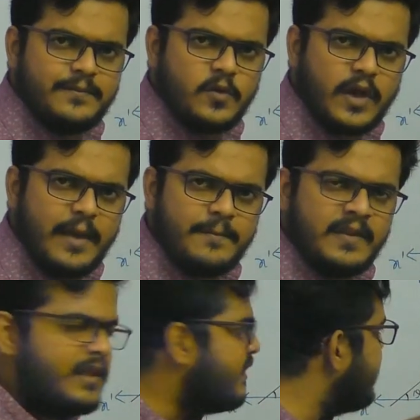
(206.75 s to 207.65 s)
Okay,
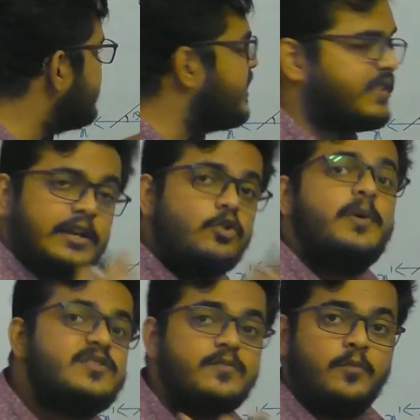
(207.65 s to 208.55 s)
there is nothing to
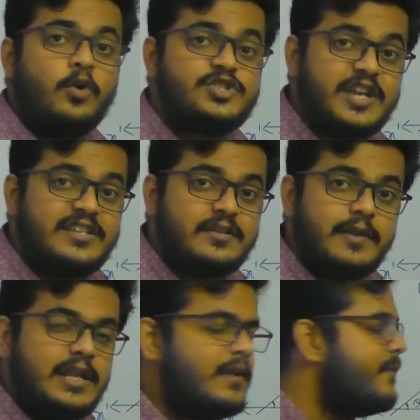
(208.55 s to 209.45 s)
be more changeable.